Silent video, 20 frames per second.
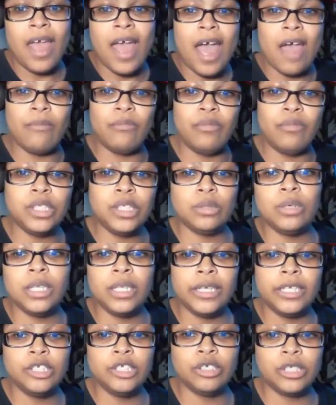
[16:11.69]
And what's
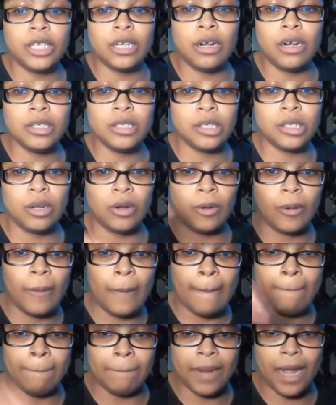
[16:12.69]
really interesting also,
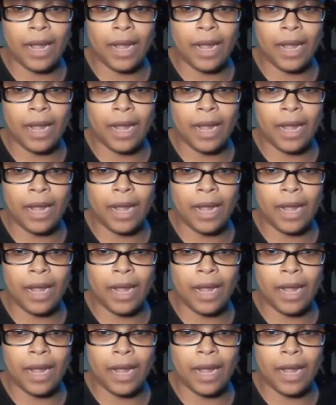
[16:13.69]
Black